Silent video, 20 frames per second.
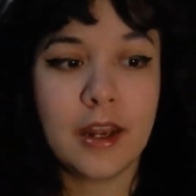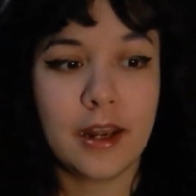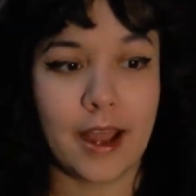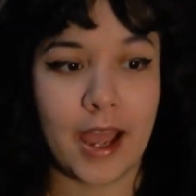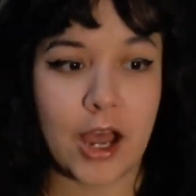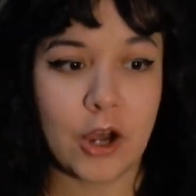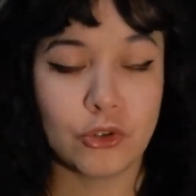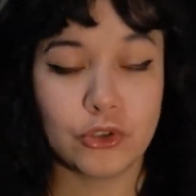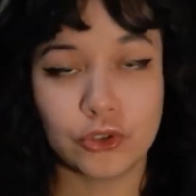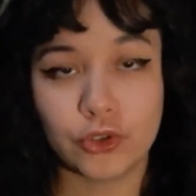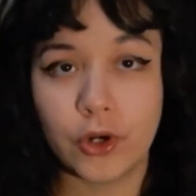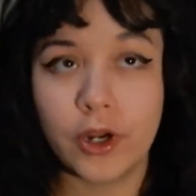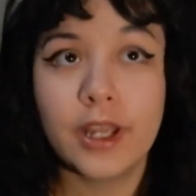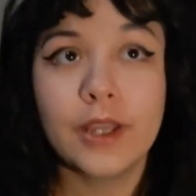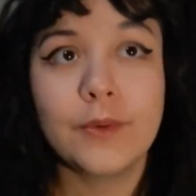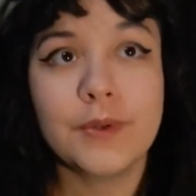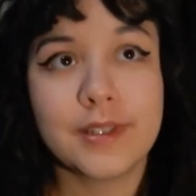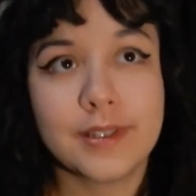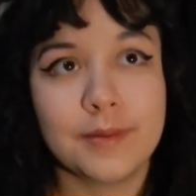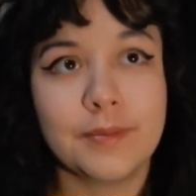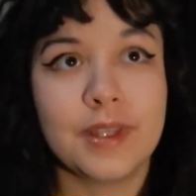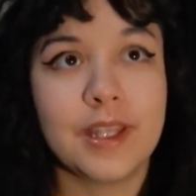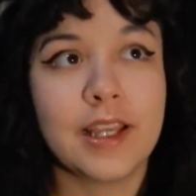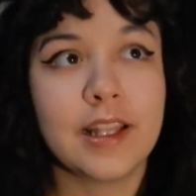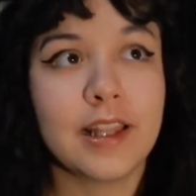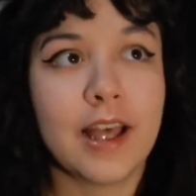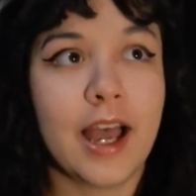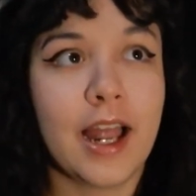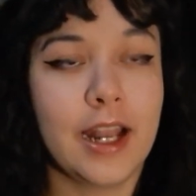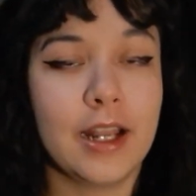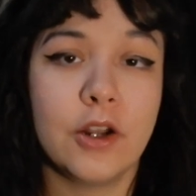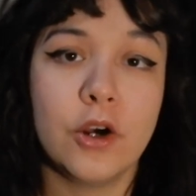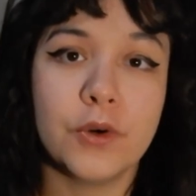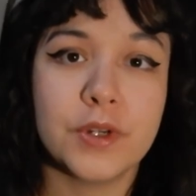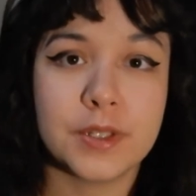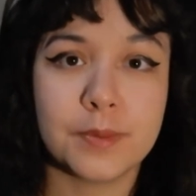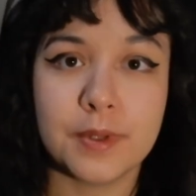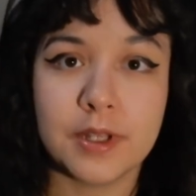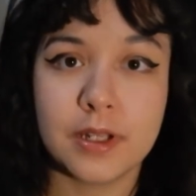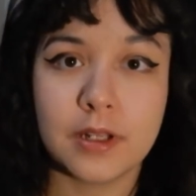Now, drawing was something that had
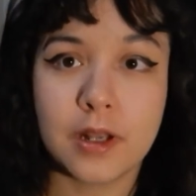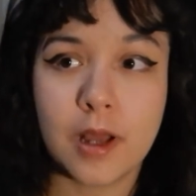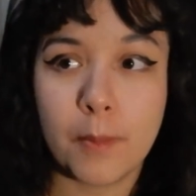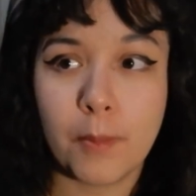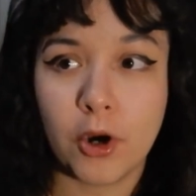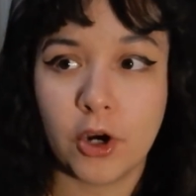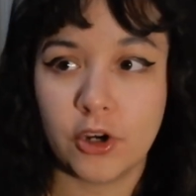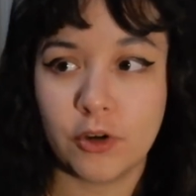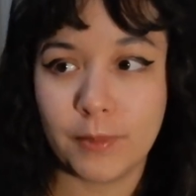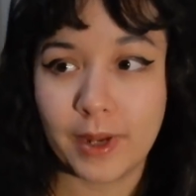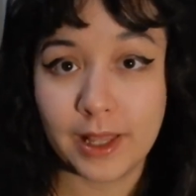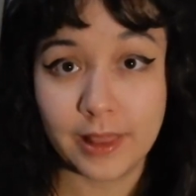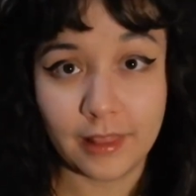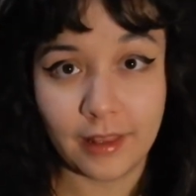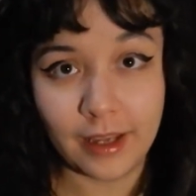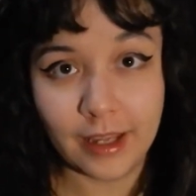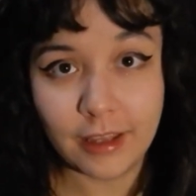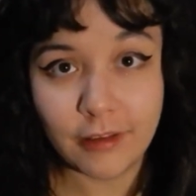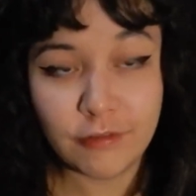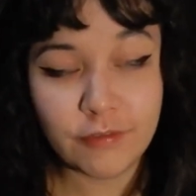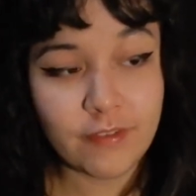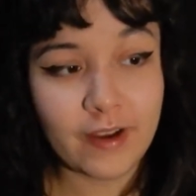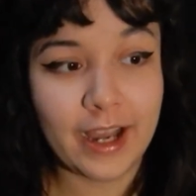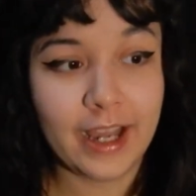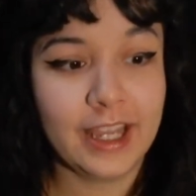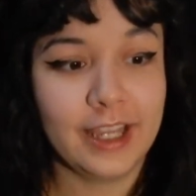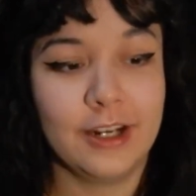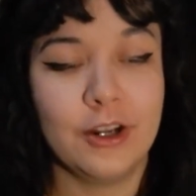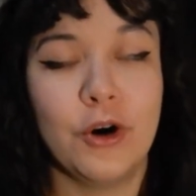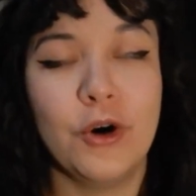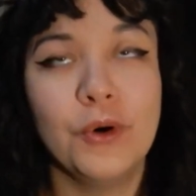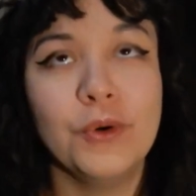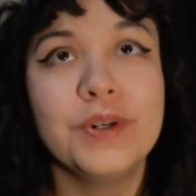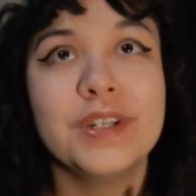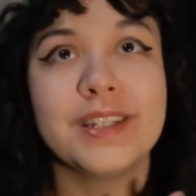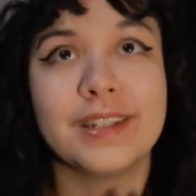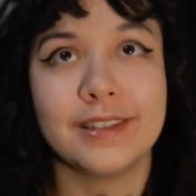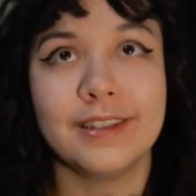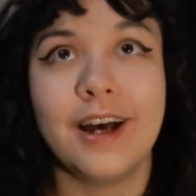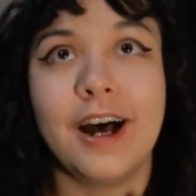always been a part of my life. I had
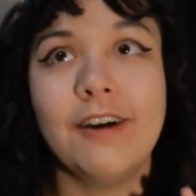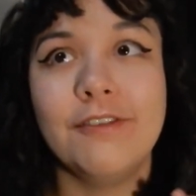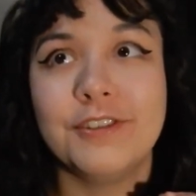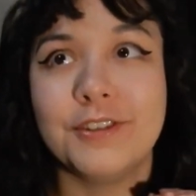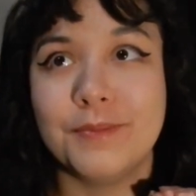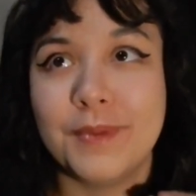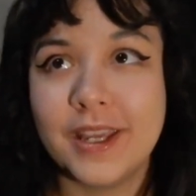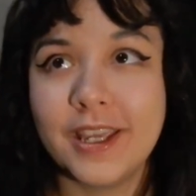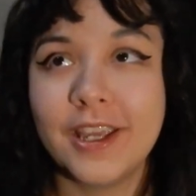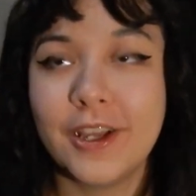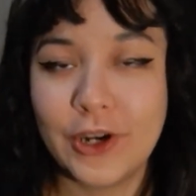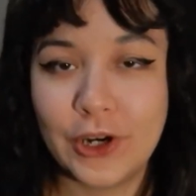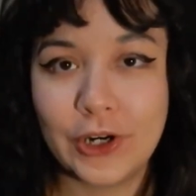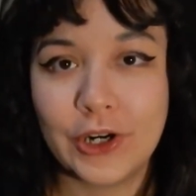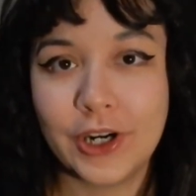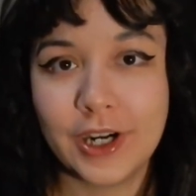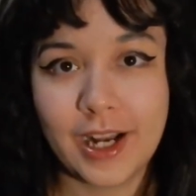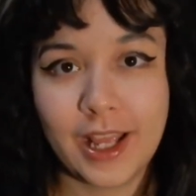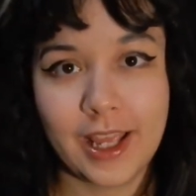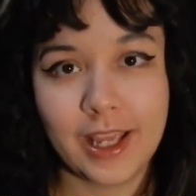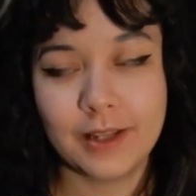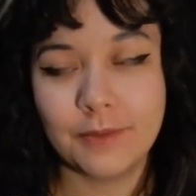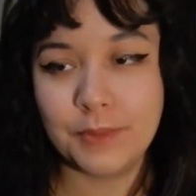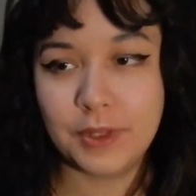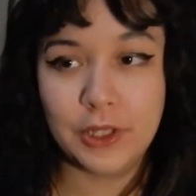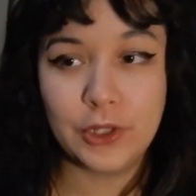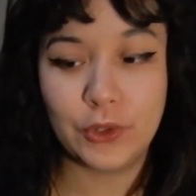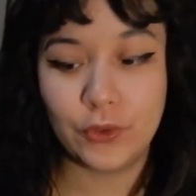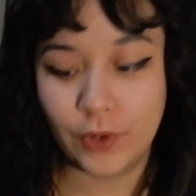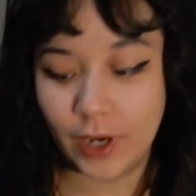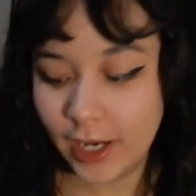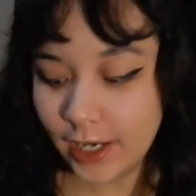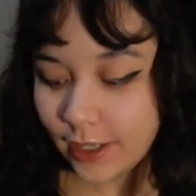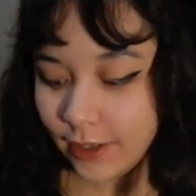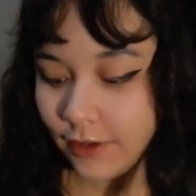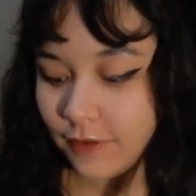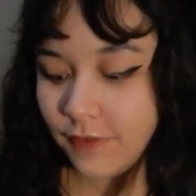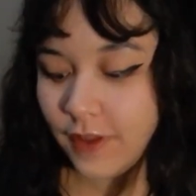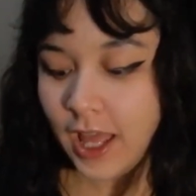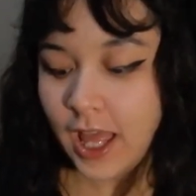always loved making art and being
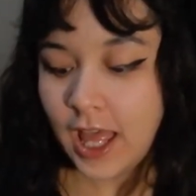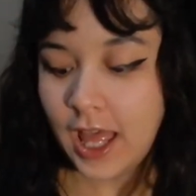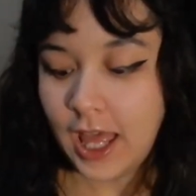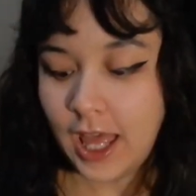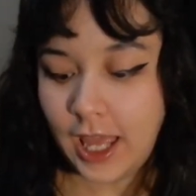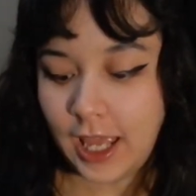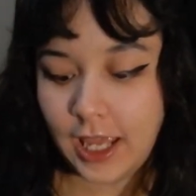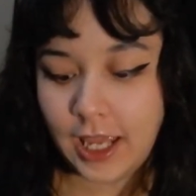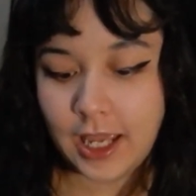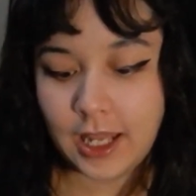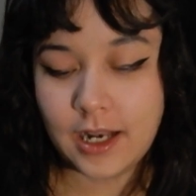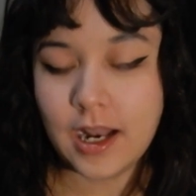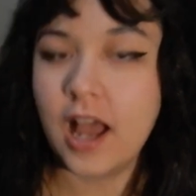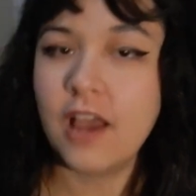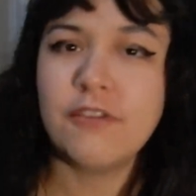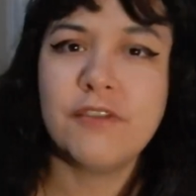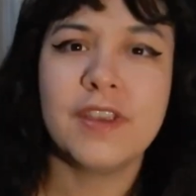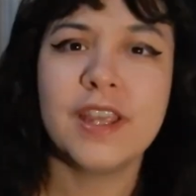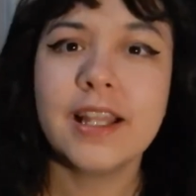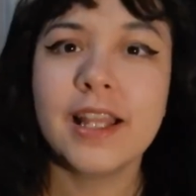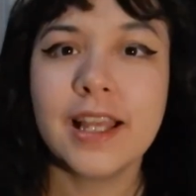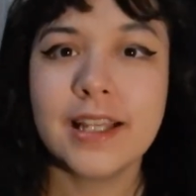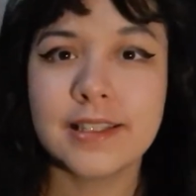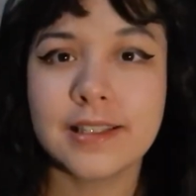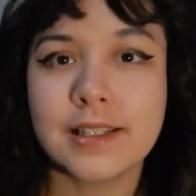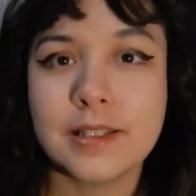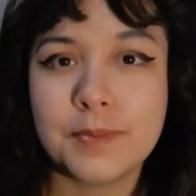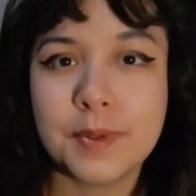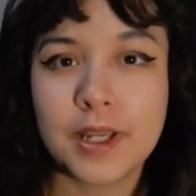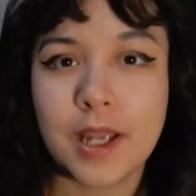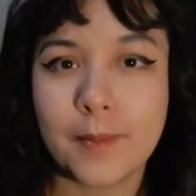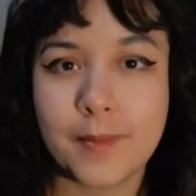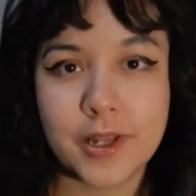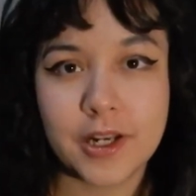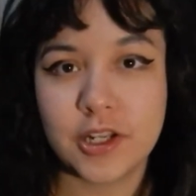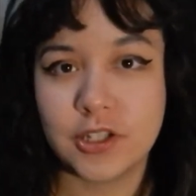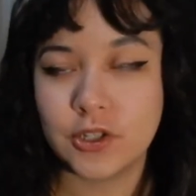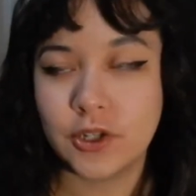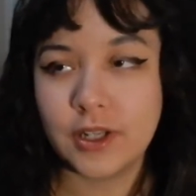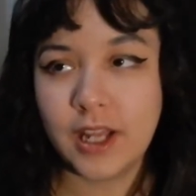creative, and I feel like since becoming
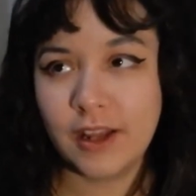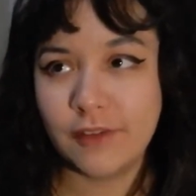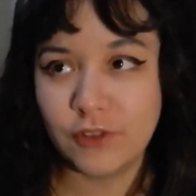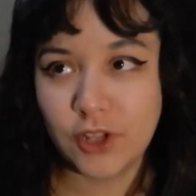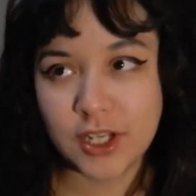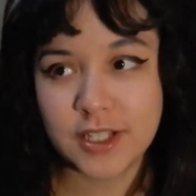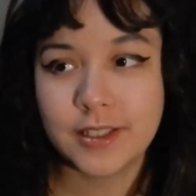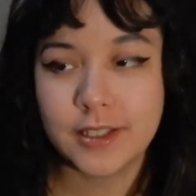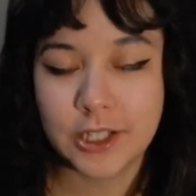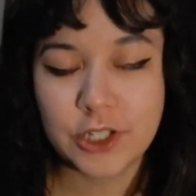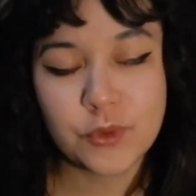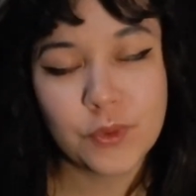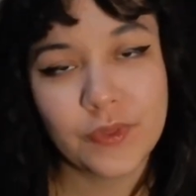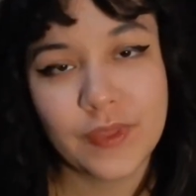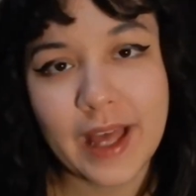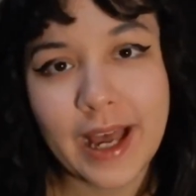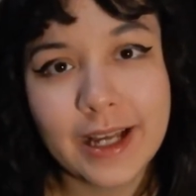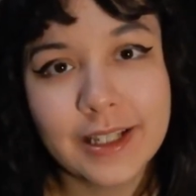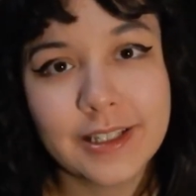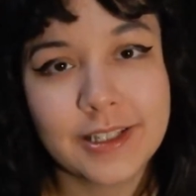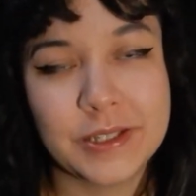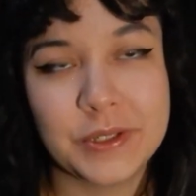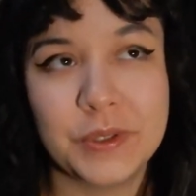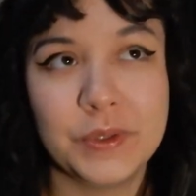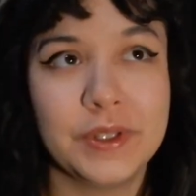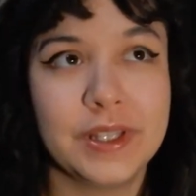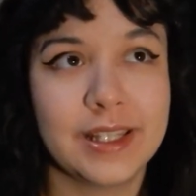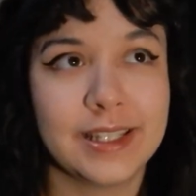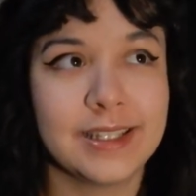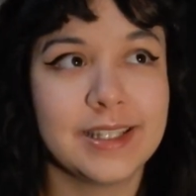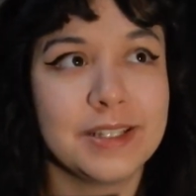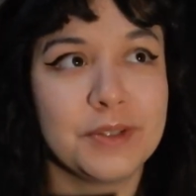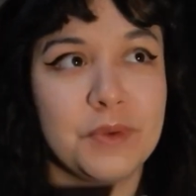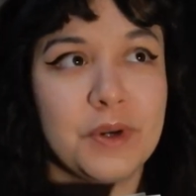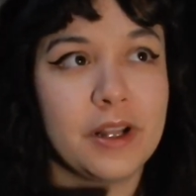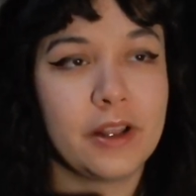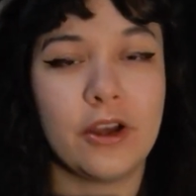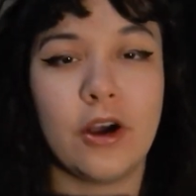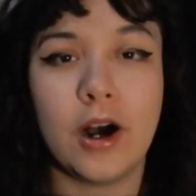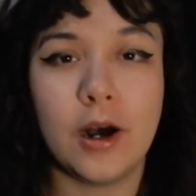an adult, I've lost touch with that. So this is
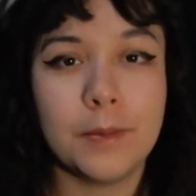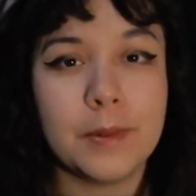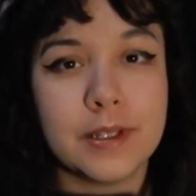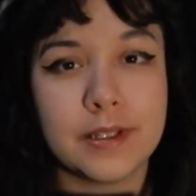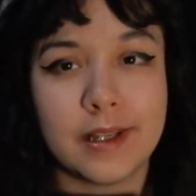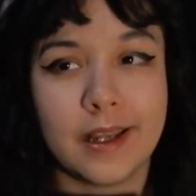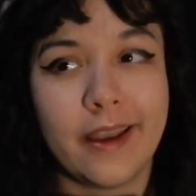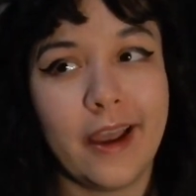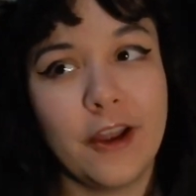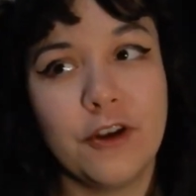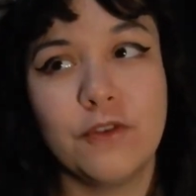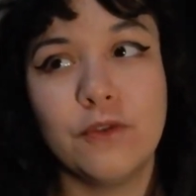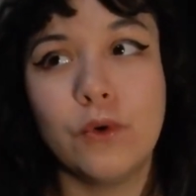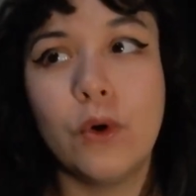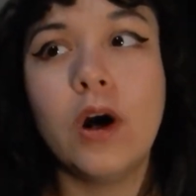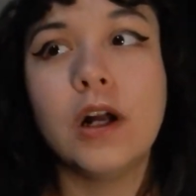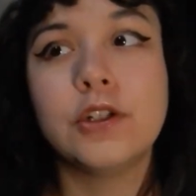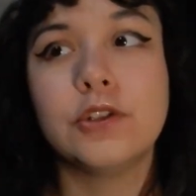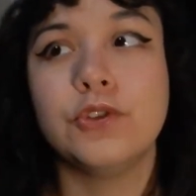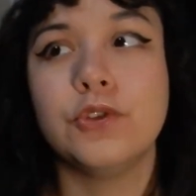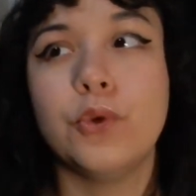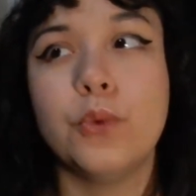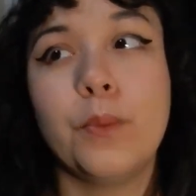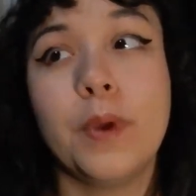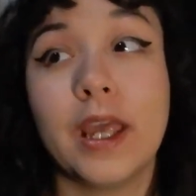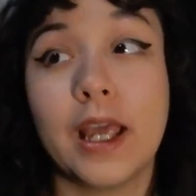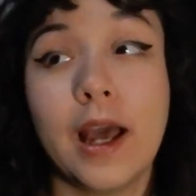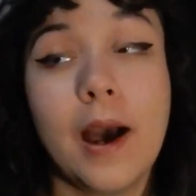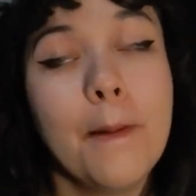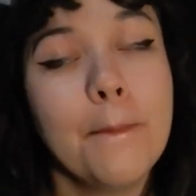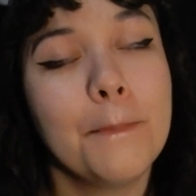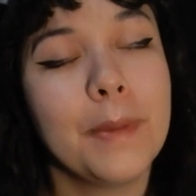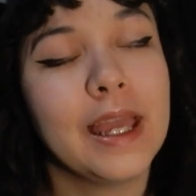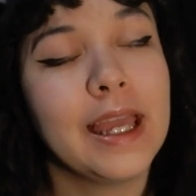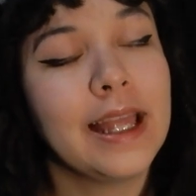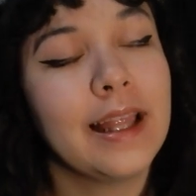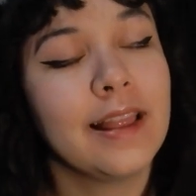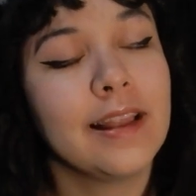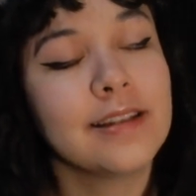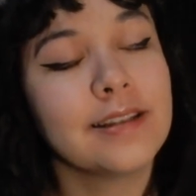one of the hobbies I kind of want to pick up,
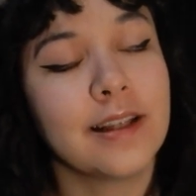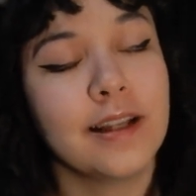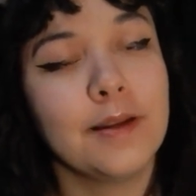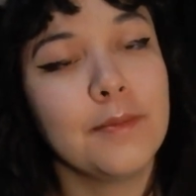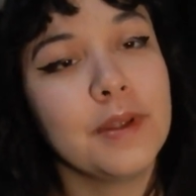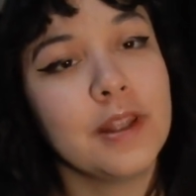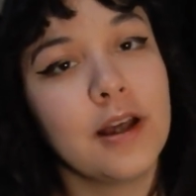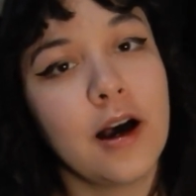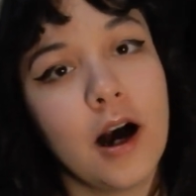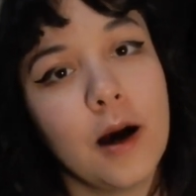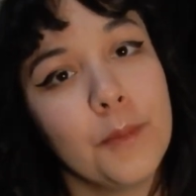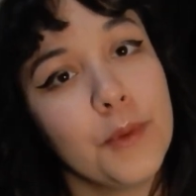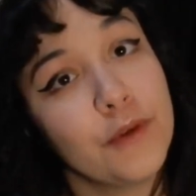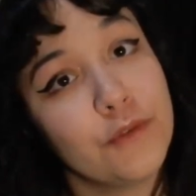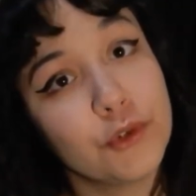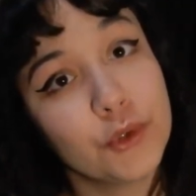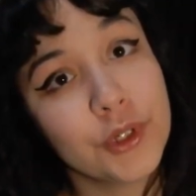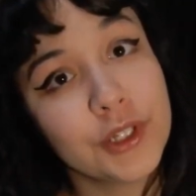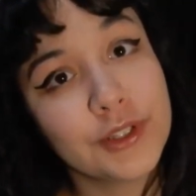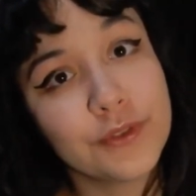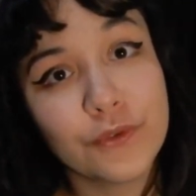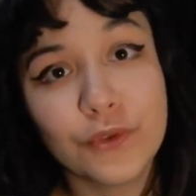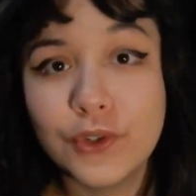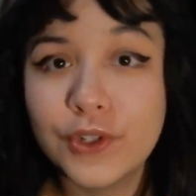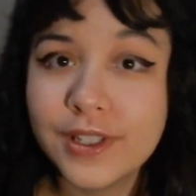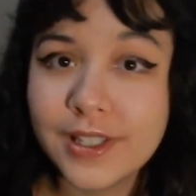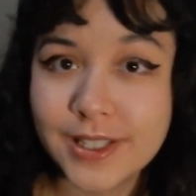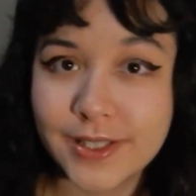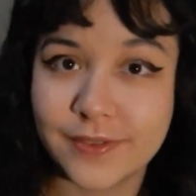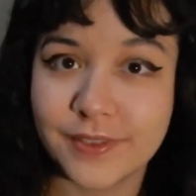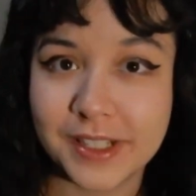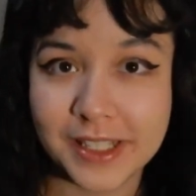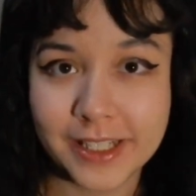and that's going to be the hobby of choice for this